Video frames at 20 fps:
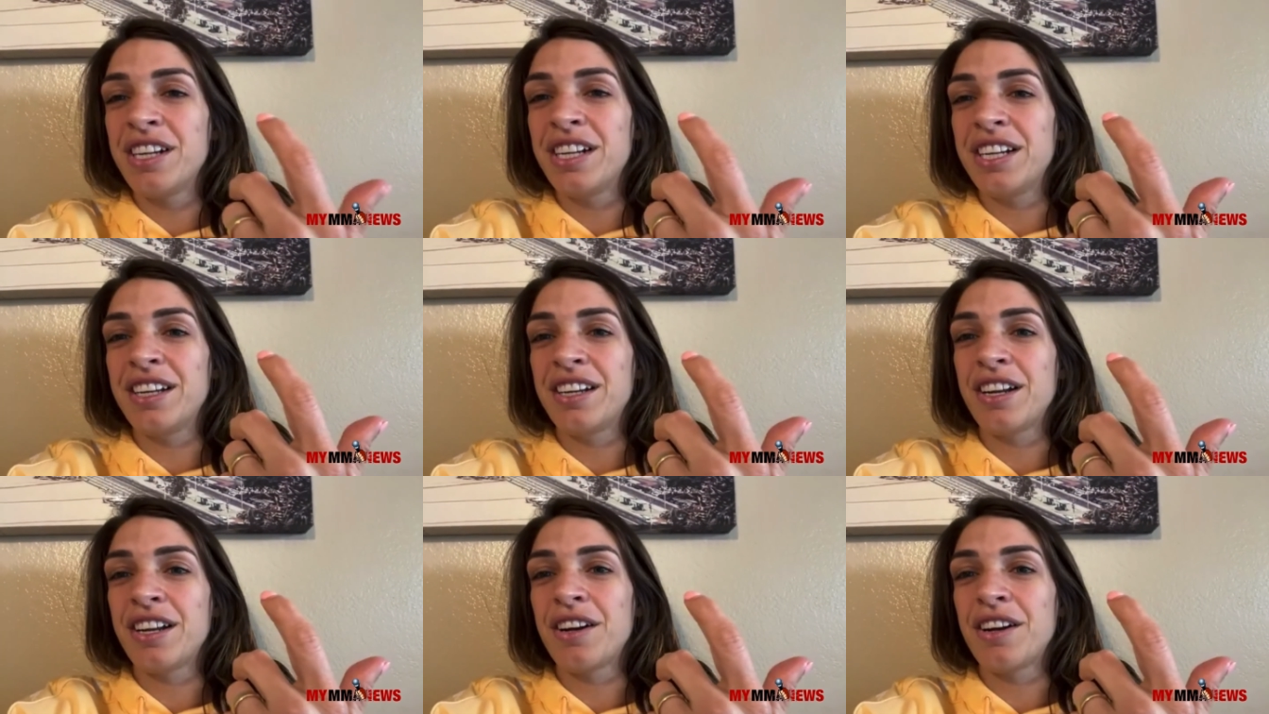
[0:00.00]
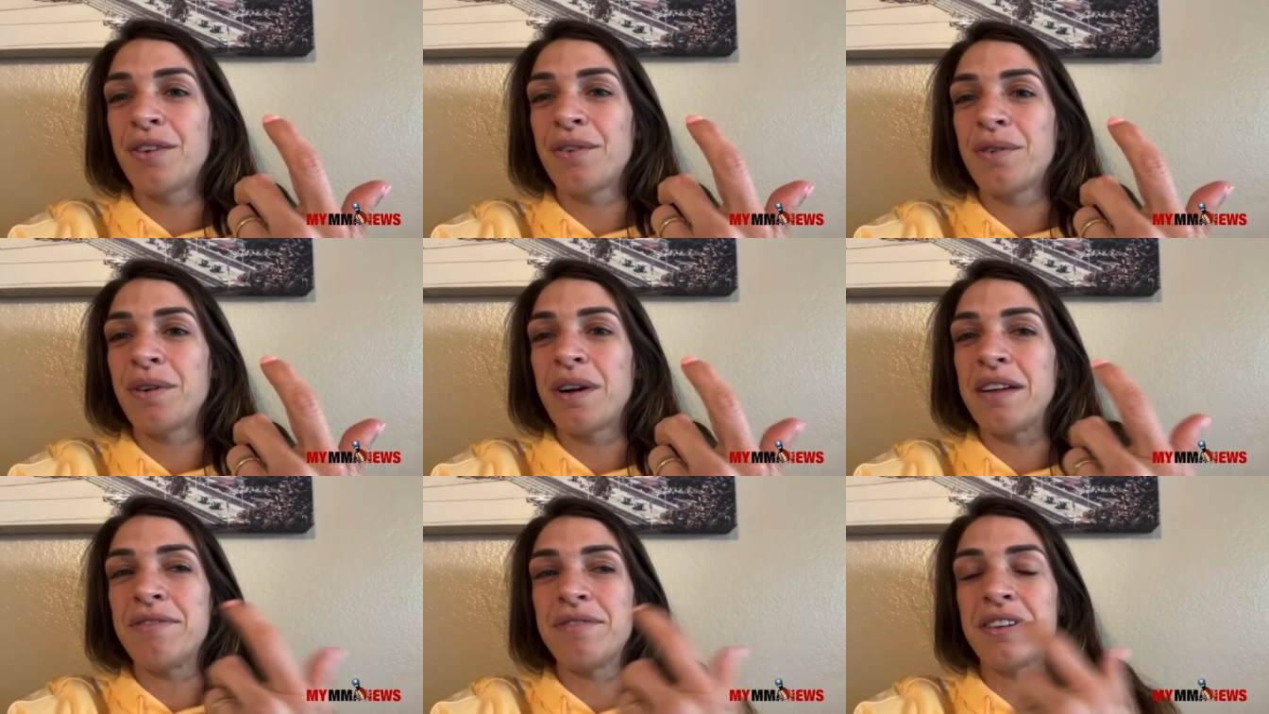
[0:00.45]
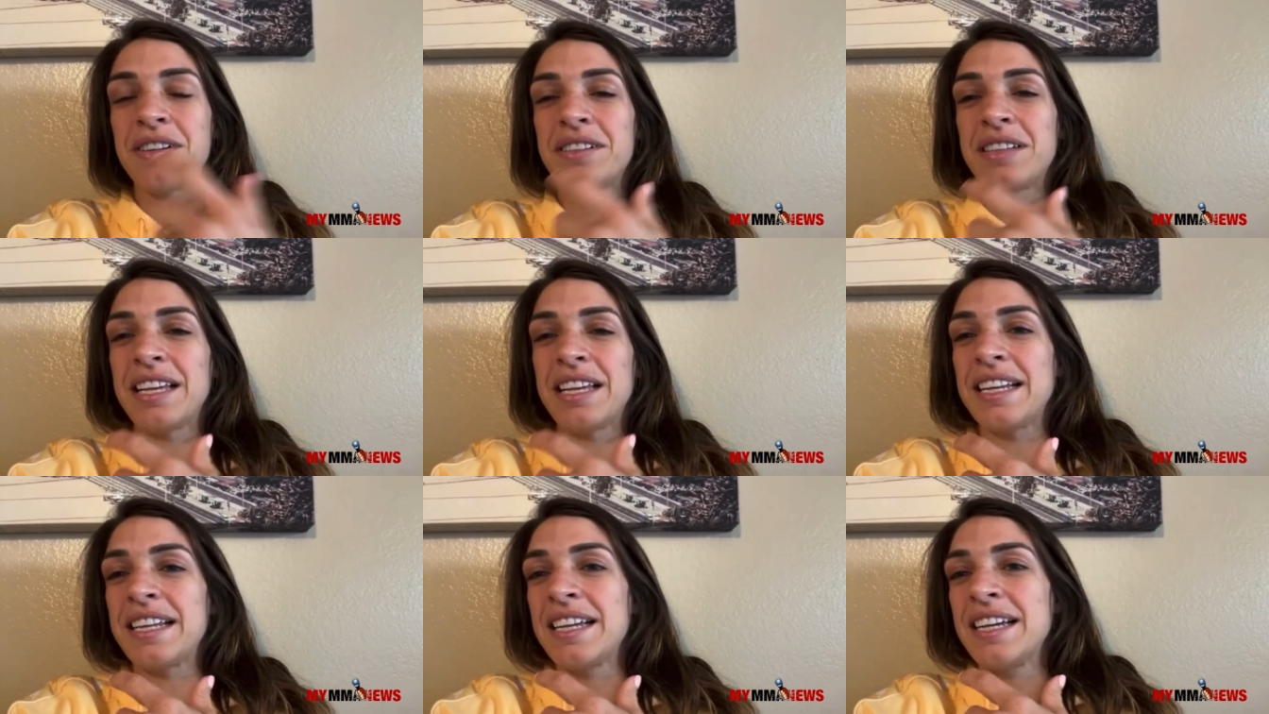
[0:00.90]
You know, I felt
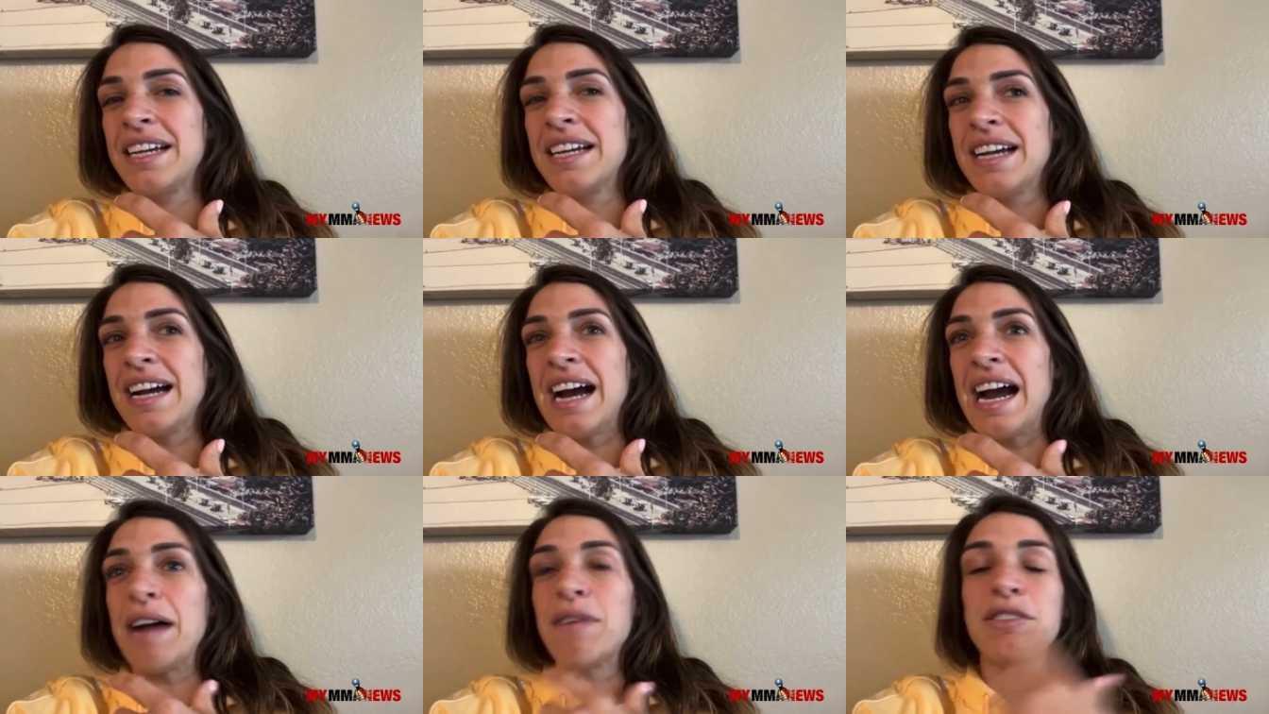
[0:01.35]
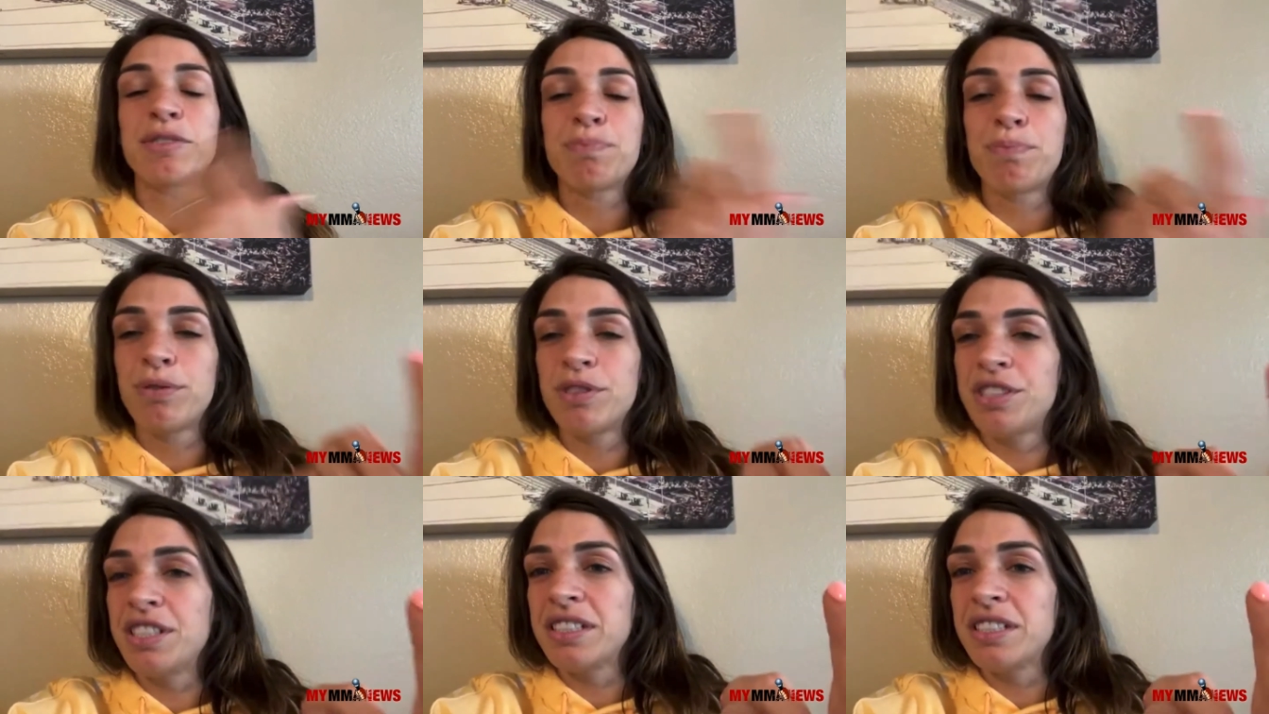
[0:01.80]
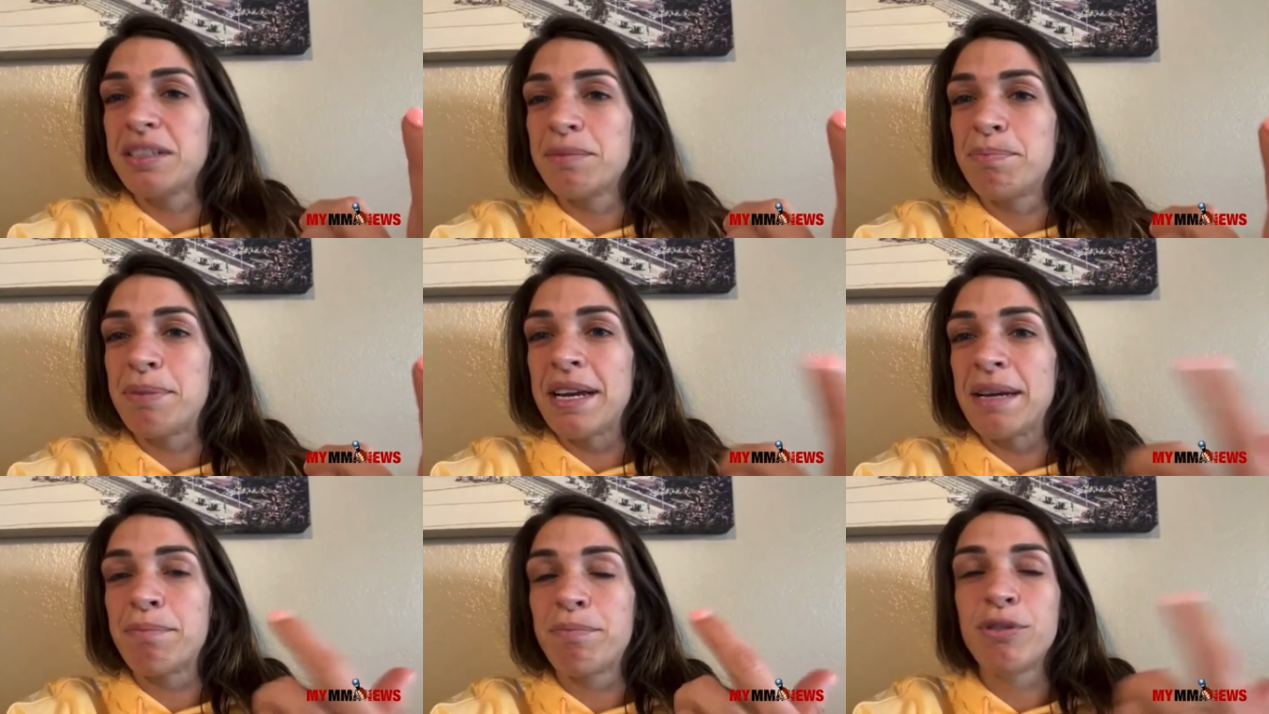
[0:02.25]
like I was pushing the
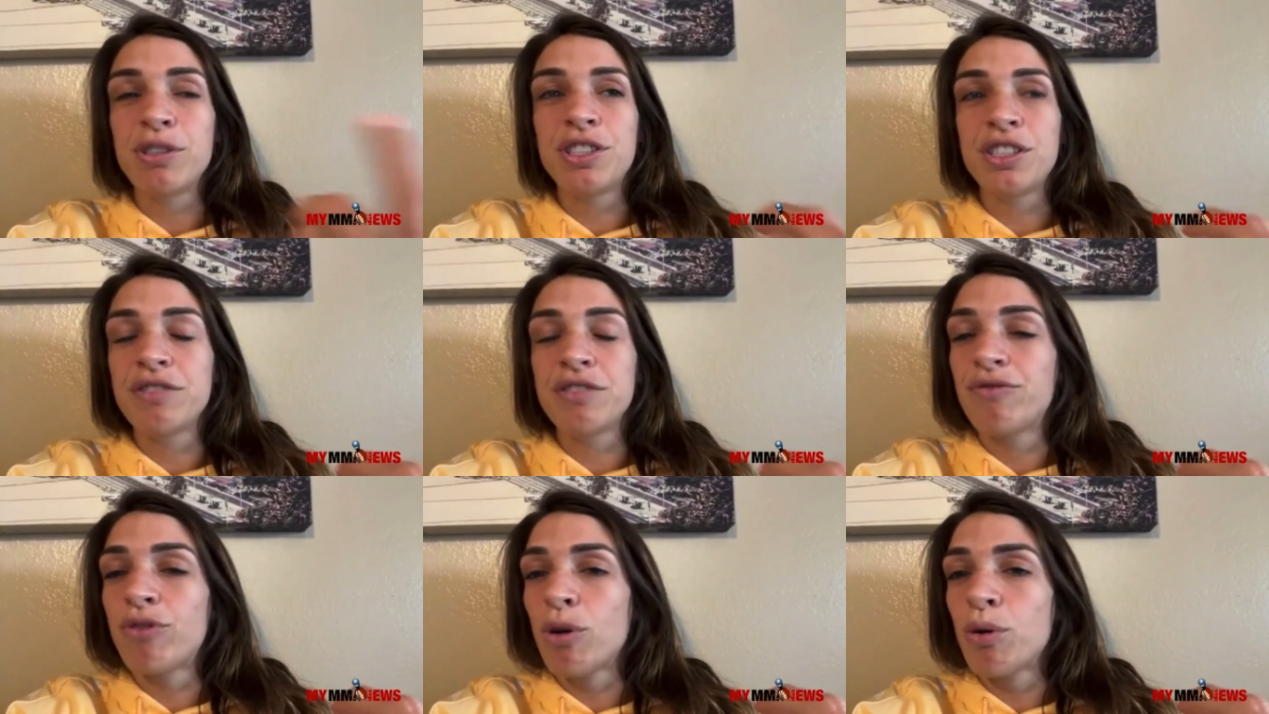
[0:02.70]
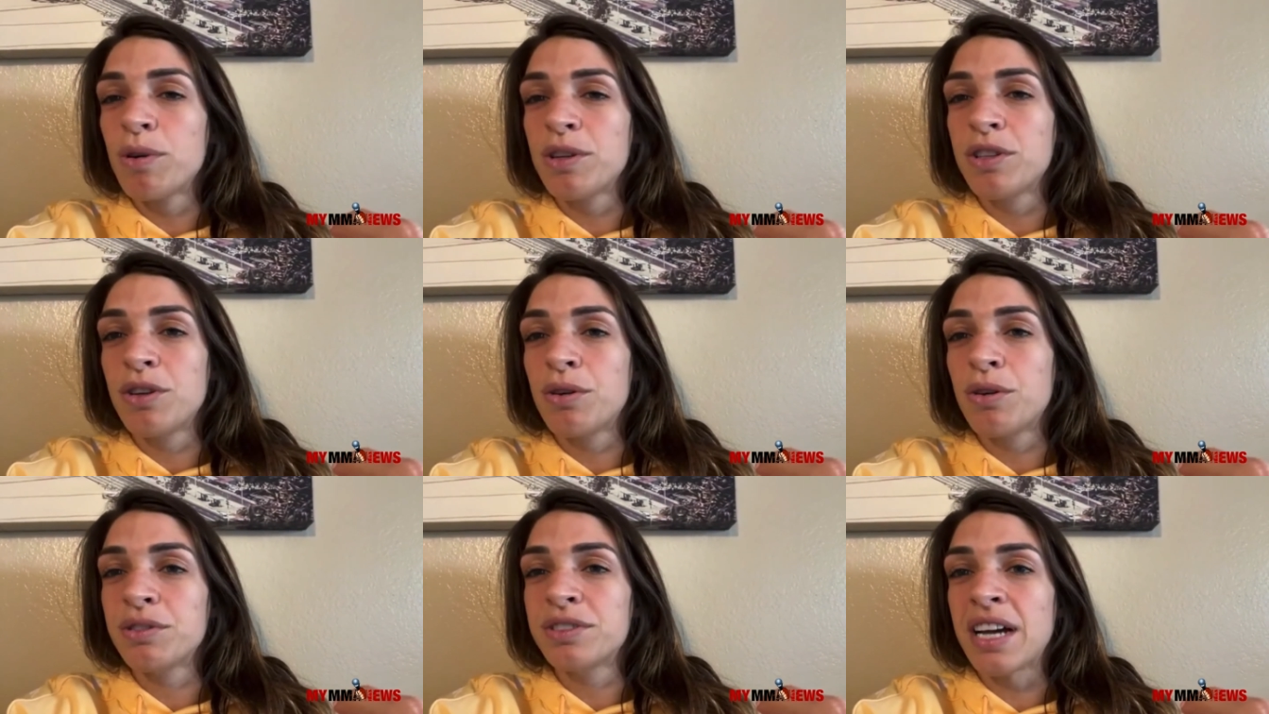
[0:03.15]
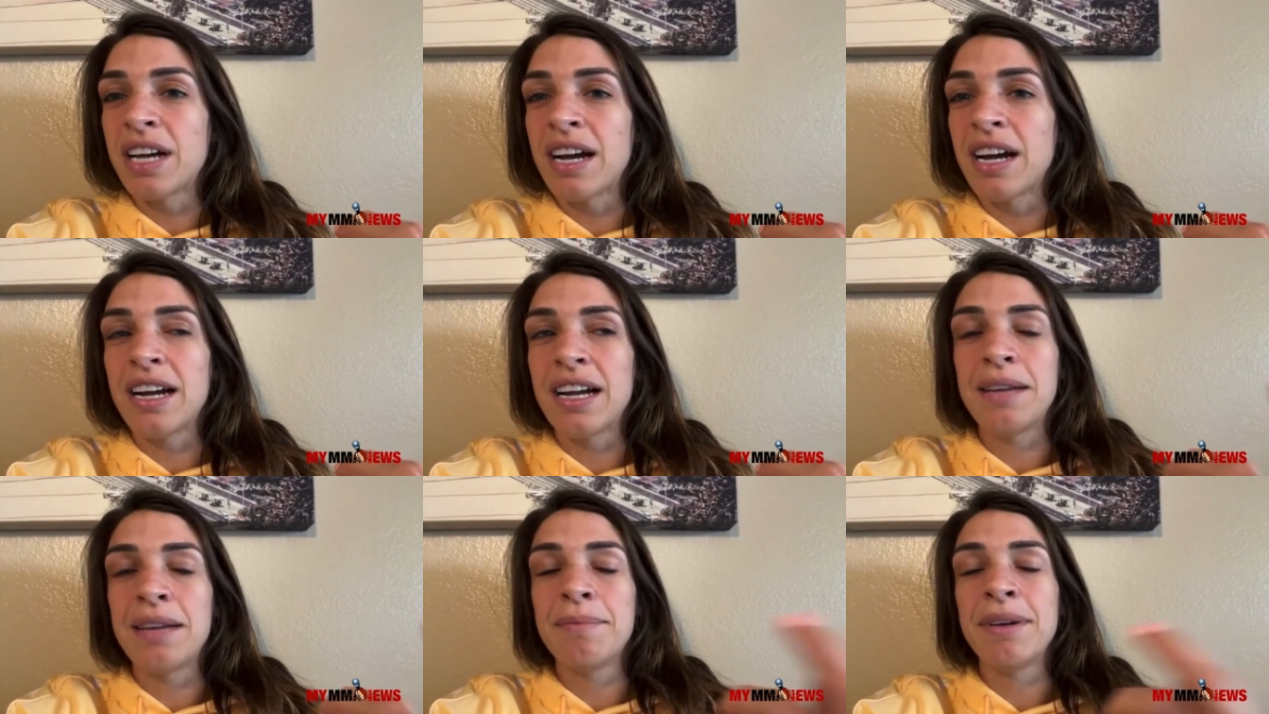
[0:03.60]
pushing forward the whole
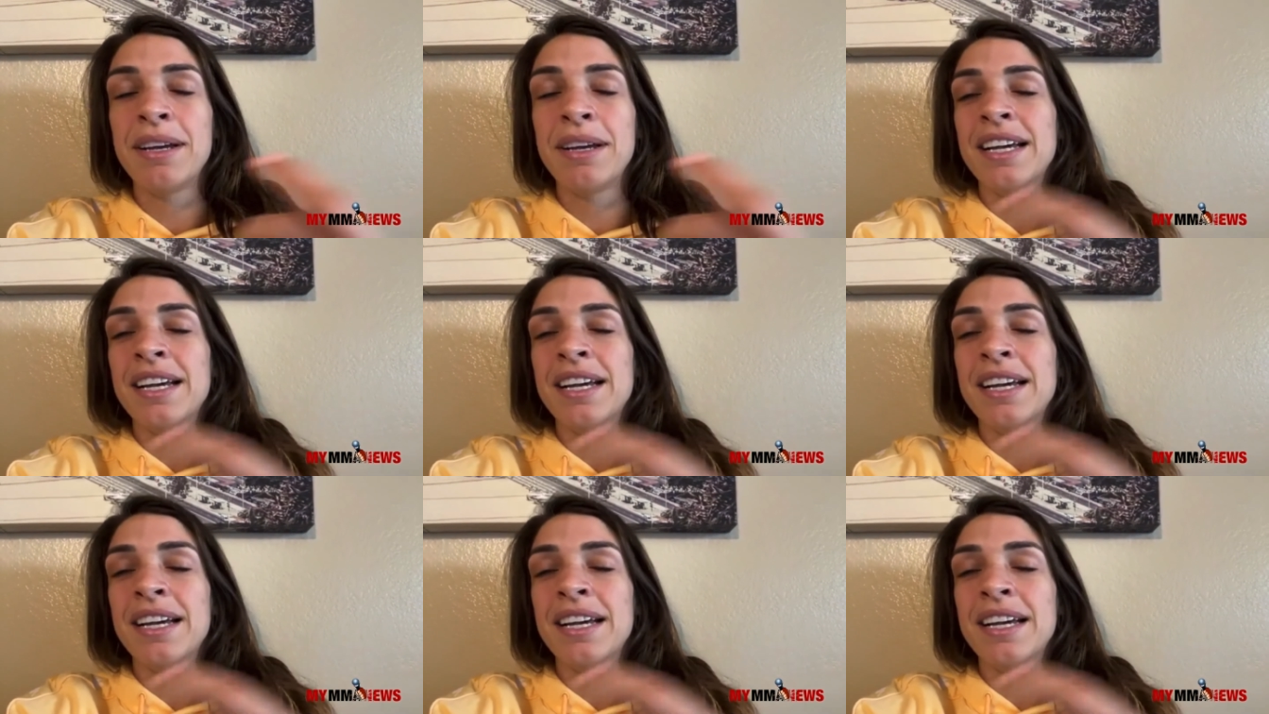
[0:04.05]
time.